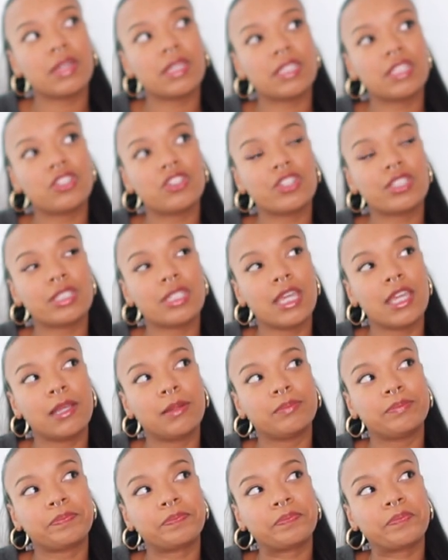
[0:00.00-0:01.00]
is. It's just
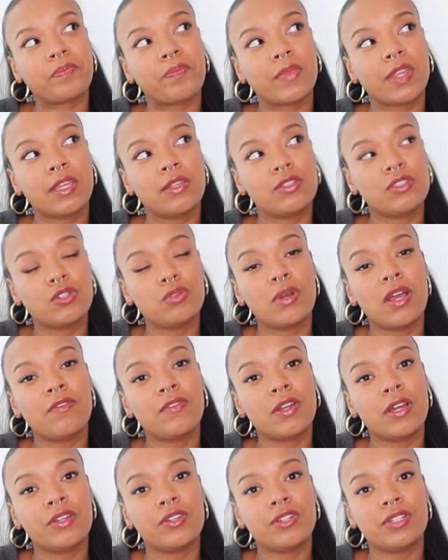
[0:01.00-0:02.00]
like to
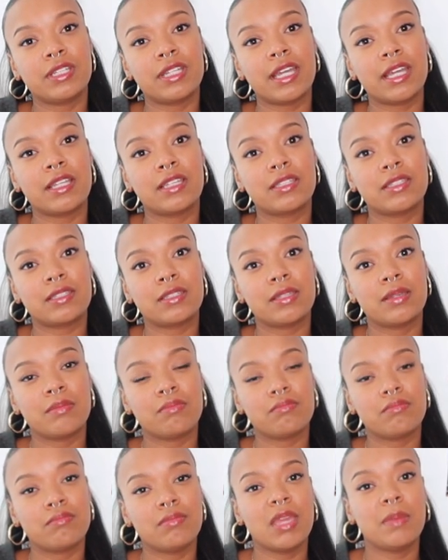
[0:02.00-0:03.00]
whoever understands
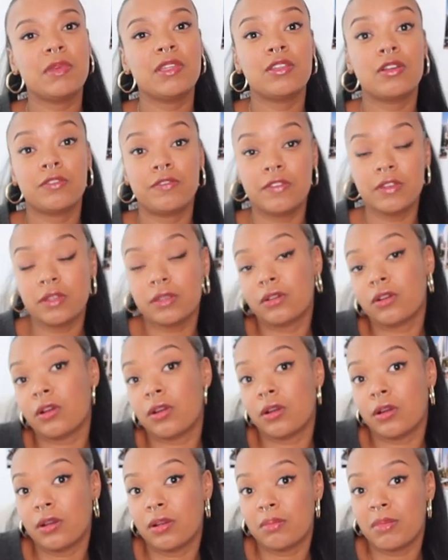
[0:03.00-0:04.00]
maybe they'll feel
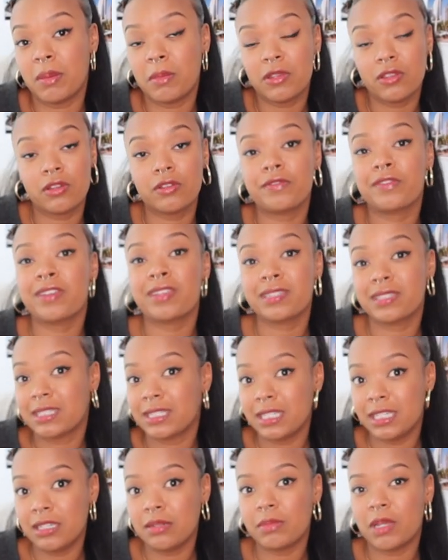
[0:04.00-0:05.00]
heard, maybe they'll feel
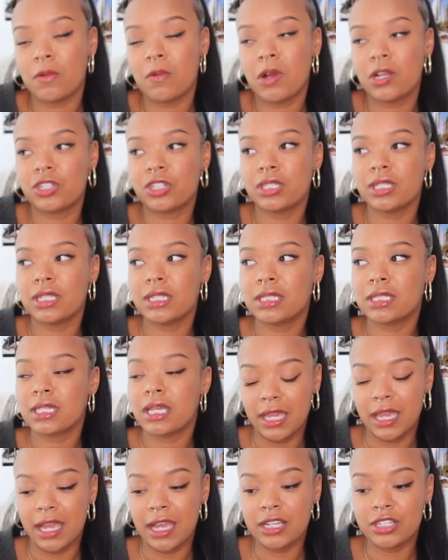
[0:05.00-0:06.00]
seen by watching this.
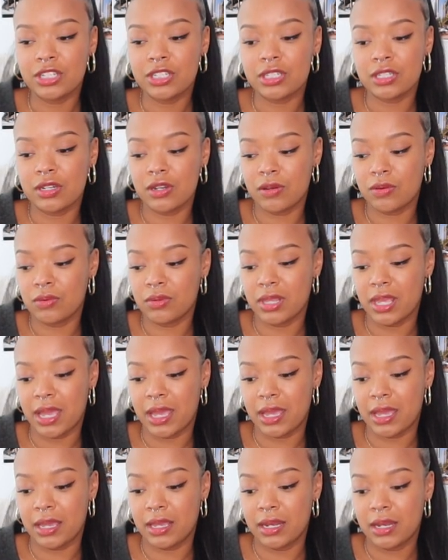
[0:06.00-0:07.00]
I just know
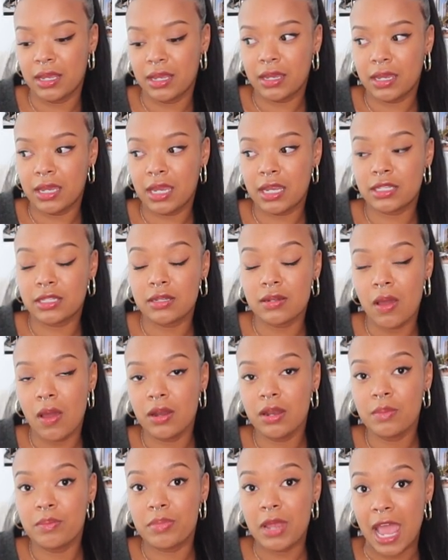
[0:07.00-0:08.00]
that it's
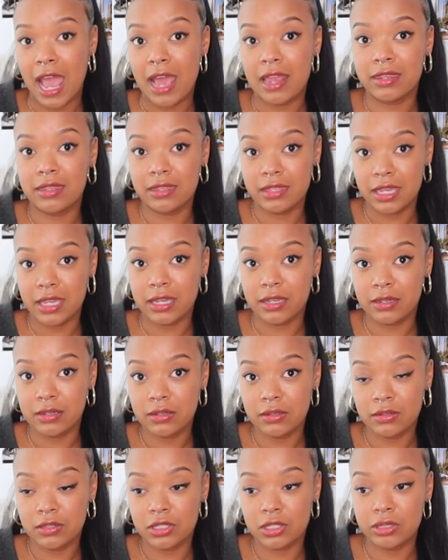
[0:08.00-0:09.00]
not a bad
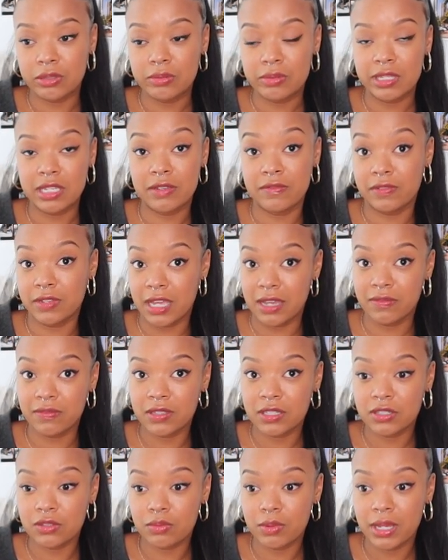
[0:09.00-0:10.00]
thing to live
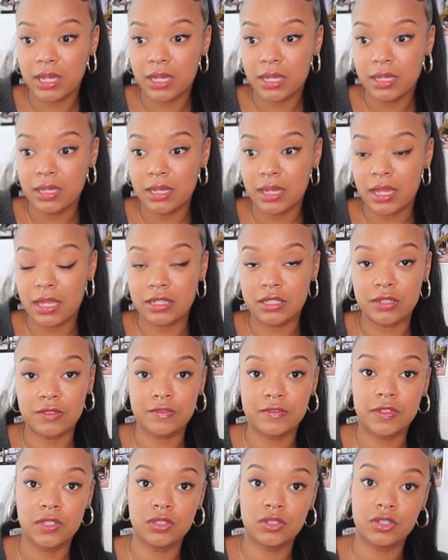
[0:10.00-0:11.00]
life this way and to
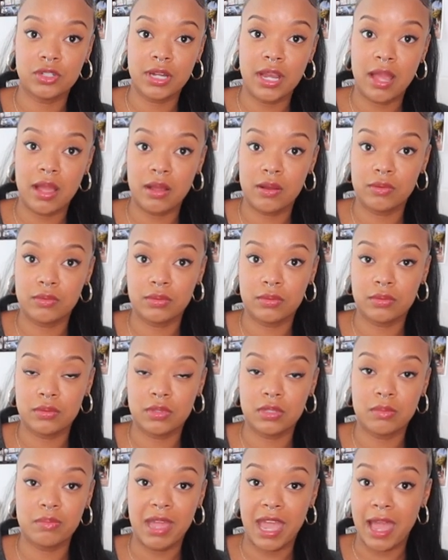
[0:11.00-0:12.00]
filter out
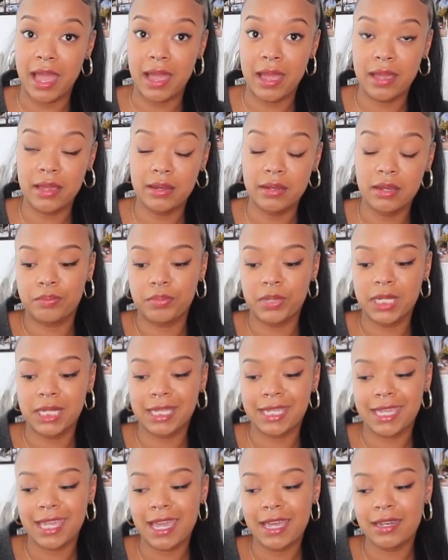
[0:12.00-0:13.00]
the bad, but
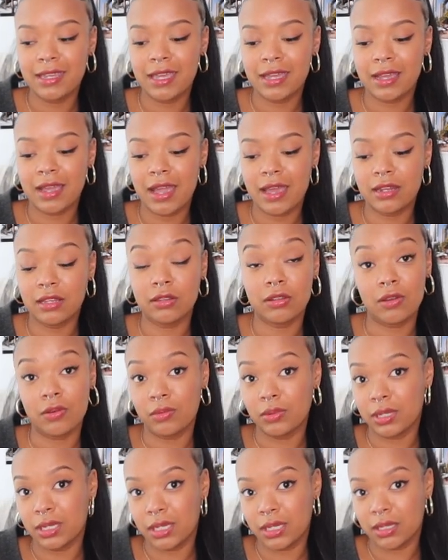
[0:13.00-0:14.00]
it can get kind of
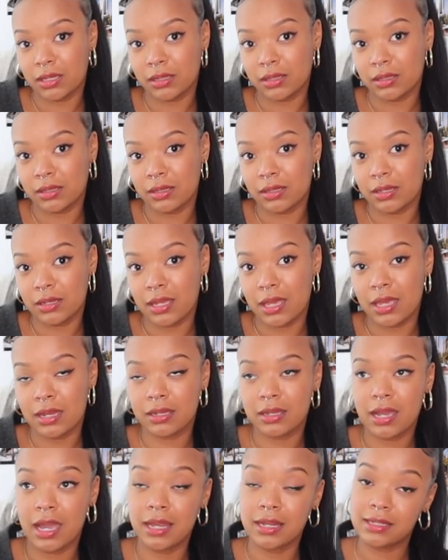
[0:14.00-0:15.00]
lonely
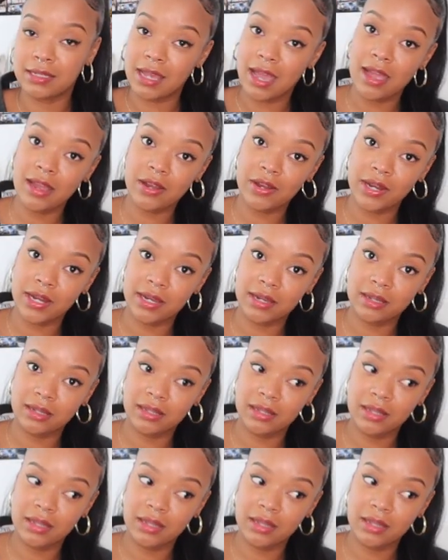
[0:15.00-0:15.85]
and kind of tiring